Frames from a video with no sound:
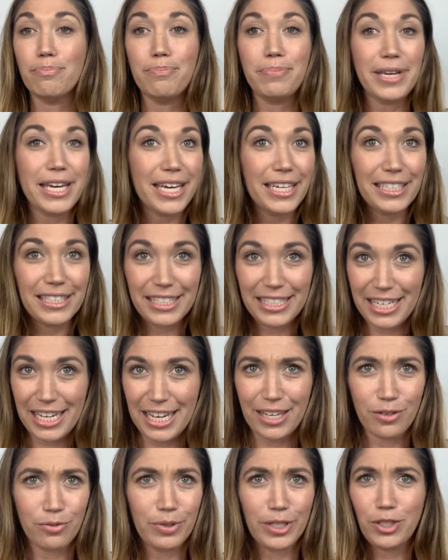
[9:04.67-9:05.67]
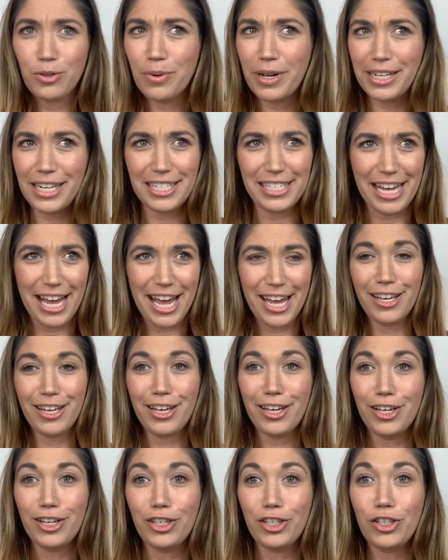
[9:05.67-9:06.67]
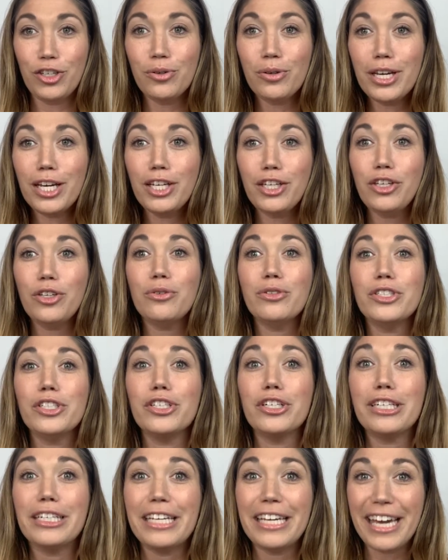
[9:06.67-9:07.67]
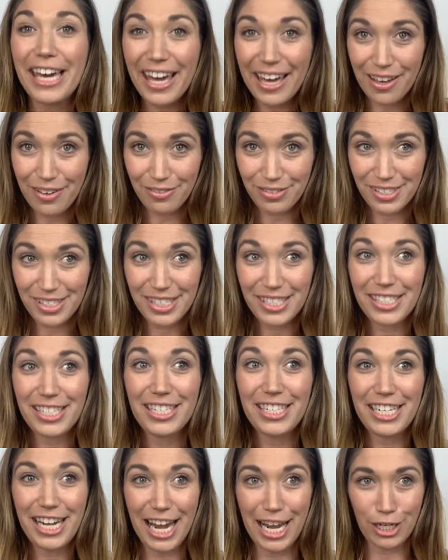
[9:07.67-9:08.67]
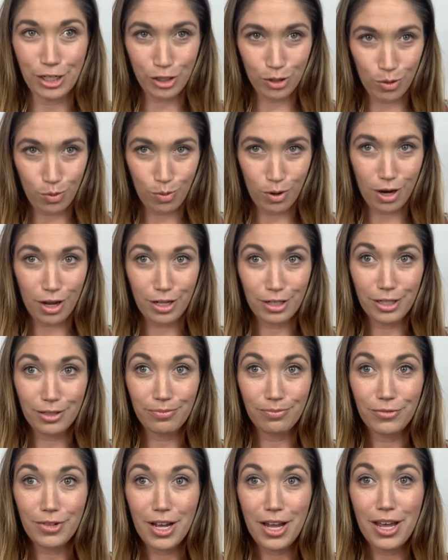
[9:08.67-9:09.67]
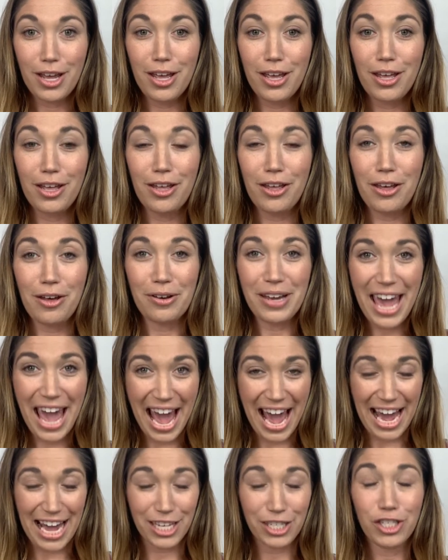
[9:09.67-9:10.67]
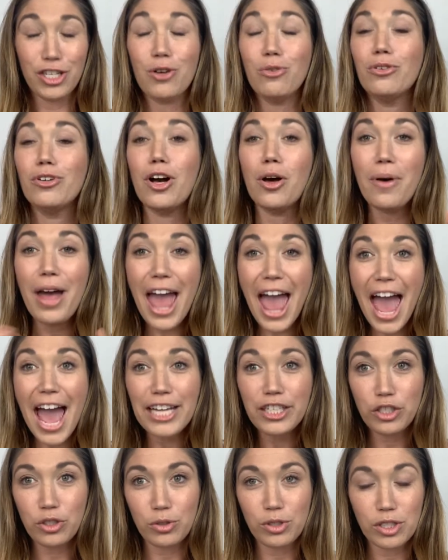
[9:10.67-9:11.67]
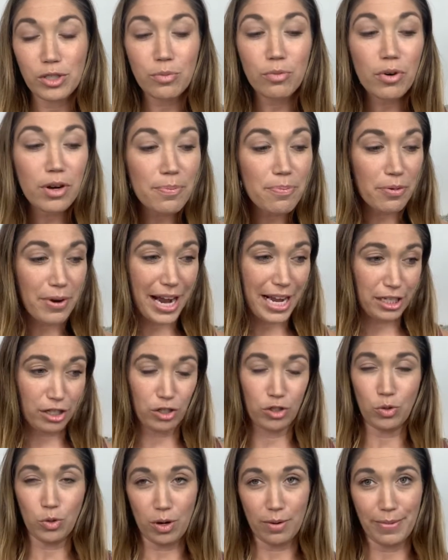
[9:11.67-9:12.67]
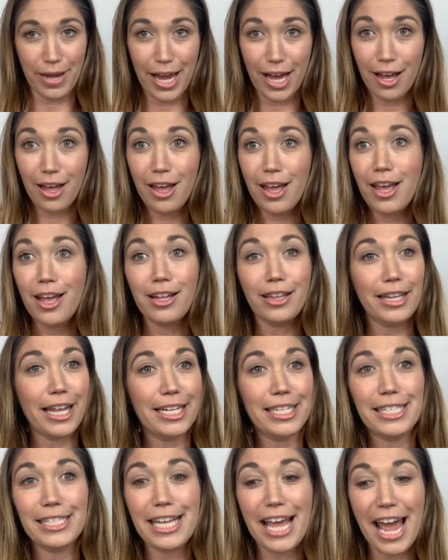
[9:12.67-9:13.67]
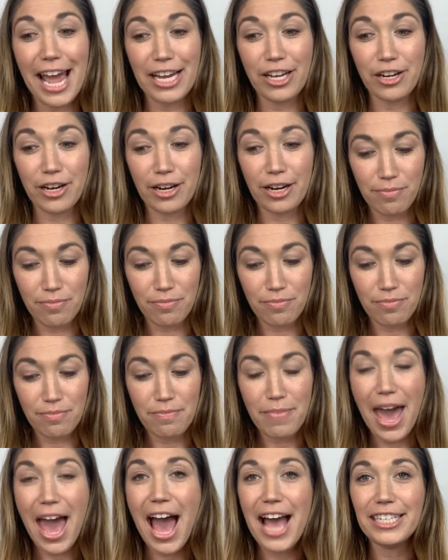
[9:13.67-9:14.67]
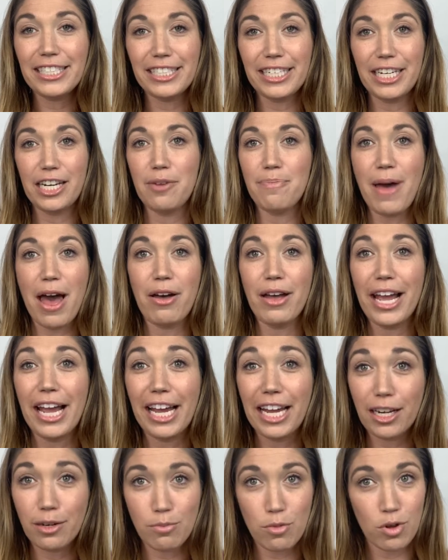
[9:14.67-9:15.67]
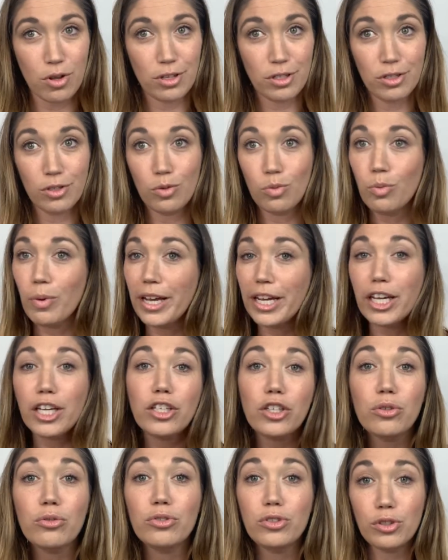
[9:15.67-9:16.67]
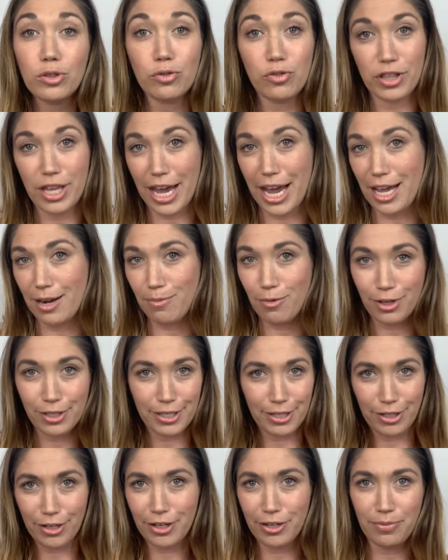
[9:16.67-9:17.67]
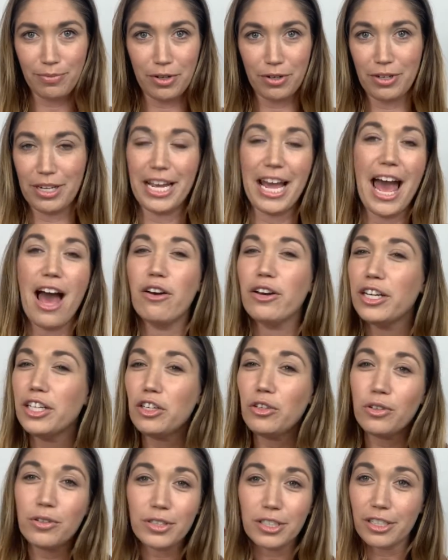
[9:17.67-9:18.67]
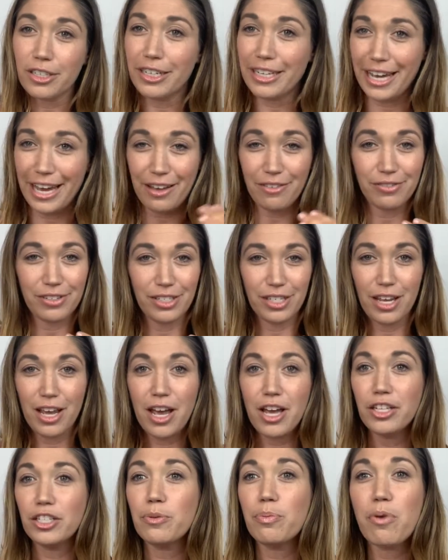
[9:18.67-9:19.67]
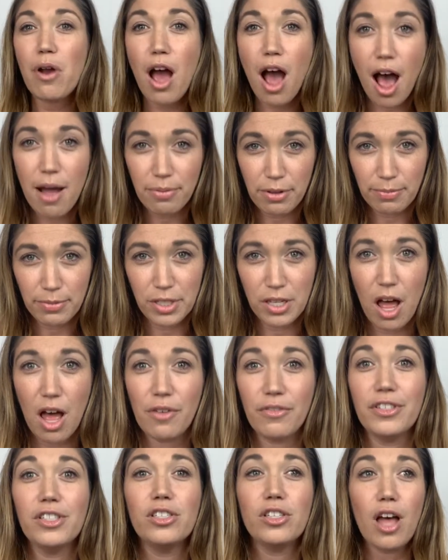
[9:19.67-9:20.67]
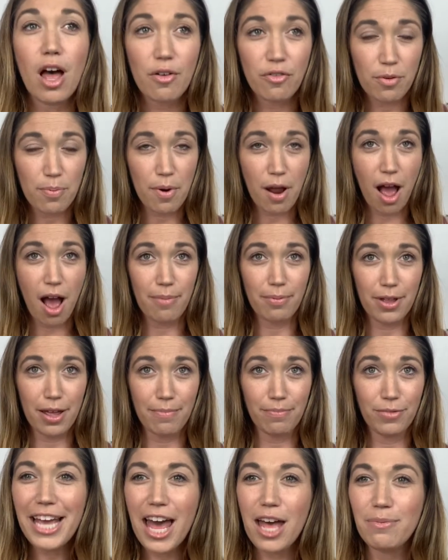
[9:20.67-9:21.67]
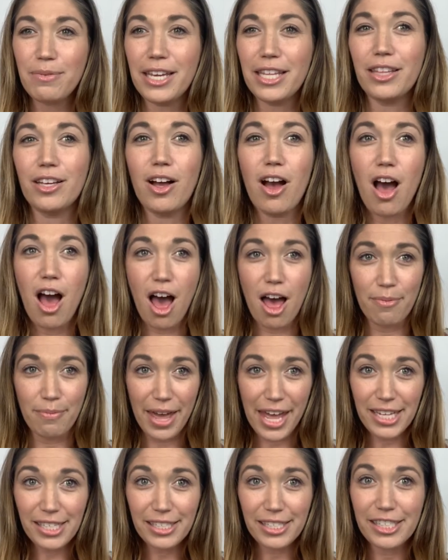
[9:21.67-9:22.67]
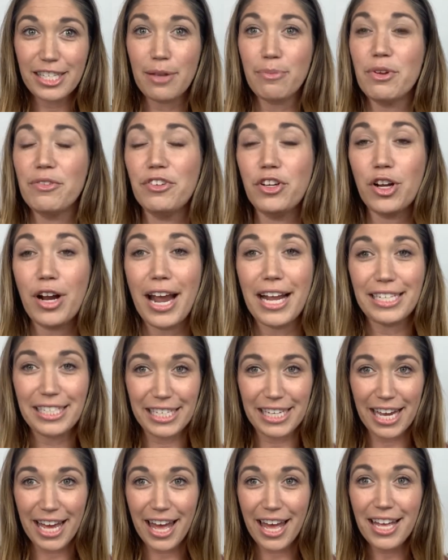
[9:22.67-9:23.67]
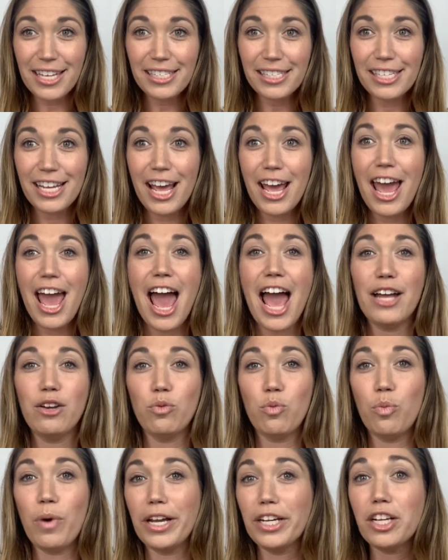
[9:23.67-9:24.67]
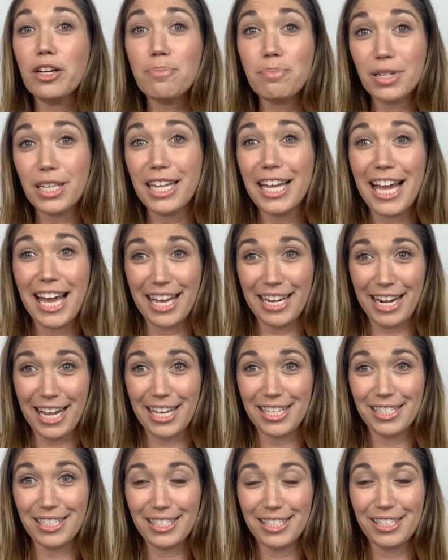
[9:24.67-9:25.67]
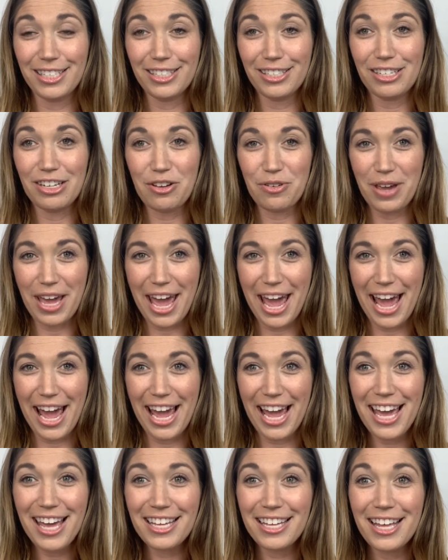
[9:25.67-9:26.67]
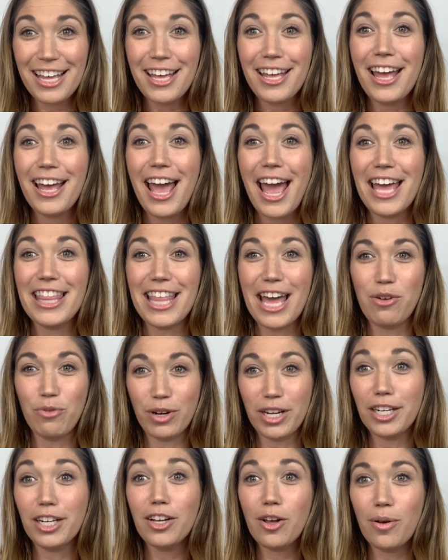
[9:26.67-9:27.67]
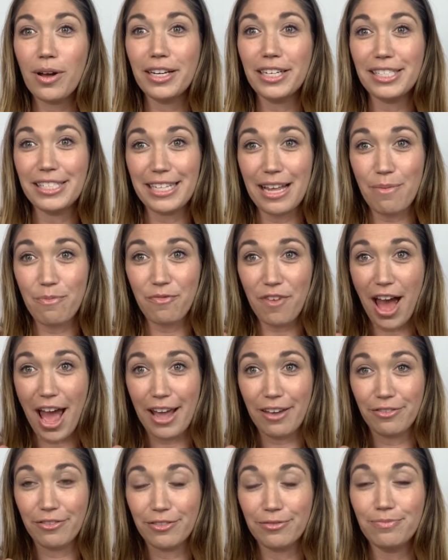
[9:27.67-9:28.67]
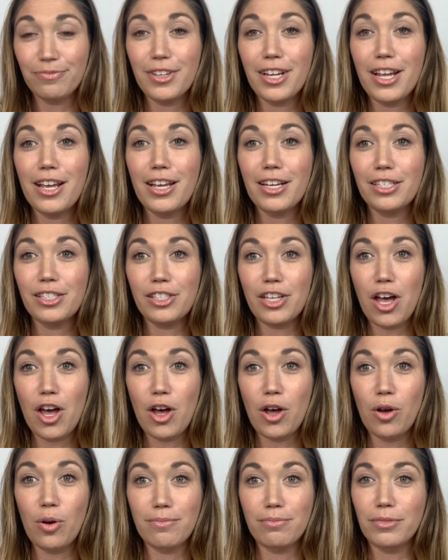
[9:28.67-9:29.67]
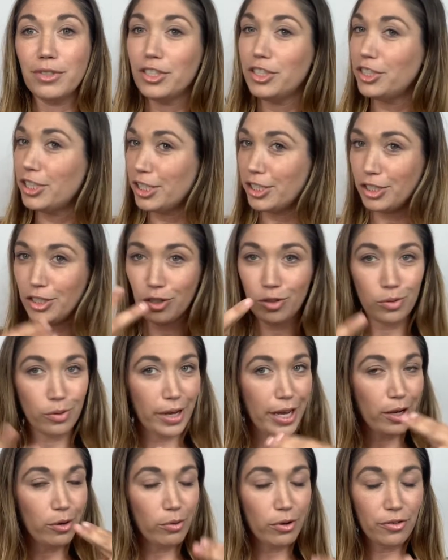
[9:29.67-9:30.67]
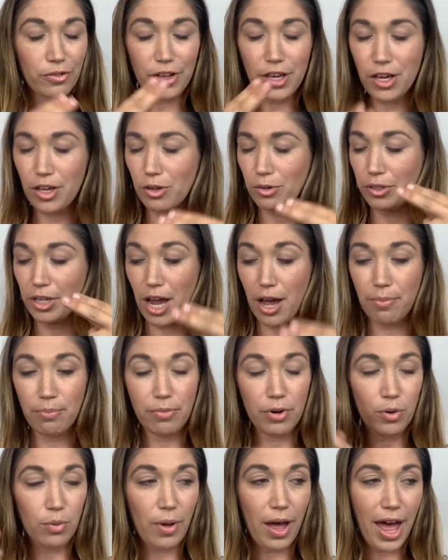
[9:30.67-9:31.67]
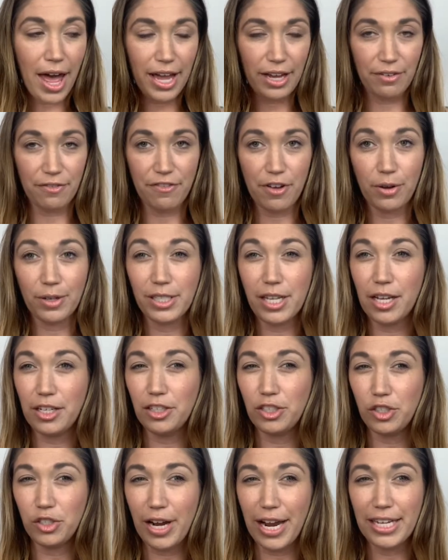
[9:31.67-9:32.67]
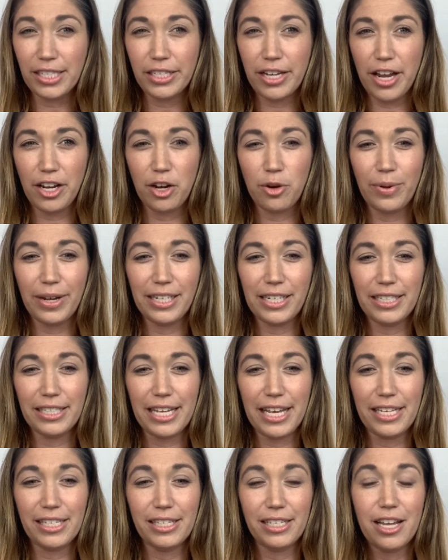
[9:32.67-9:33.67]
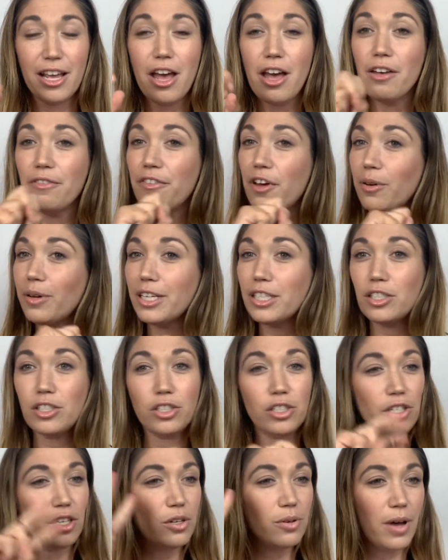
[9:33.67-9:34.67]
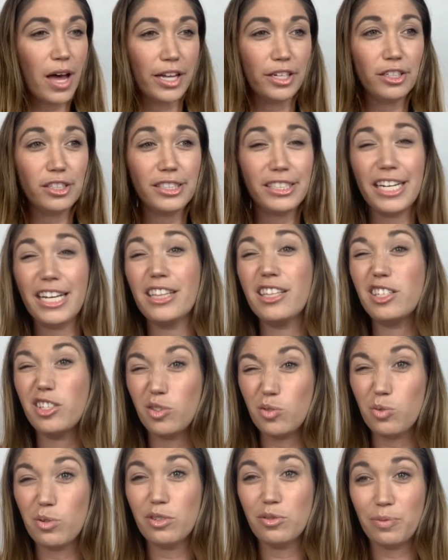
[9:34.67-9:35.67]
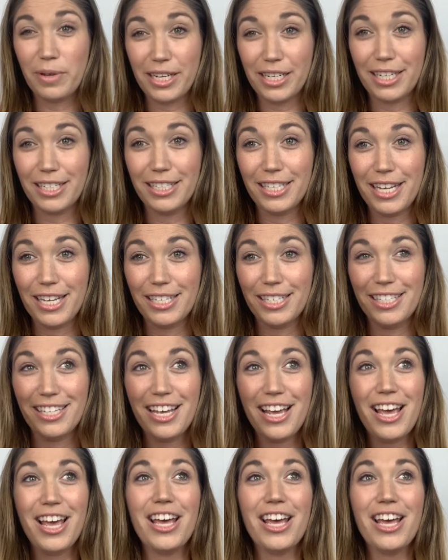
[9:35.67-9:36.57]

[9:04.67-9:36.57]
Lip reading: B and D, which one is it? You can use your gifts to change the world. Okay, so go ahead, do some more brainstorming. Let's say you're passionate about animals. What can you do for the animals in your community? How can you use your gifts to problem solve and solve a problem? Tell me in the comments some of your ideas and what your plan is, okay? And then we're gonna go on to step 5. So just a quick review. Number 1, focus on your strengths, not your weaknesses. Focus 2, understand the school's weaknesses.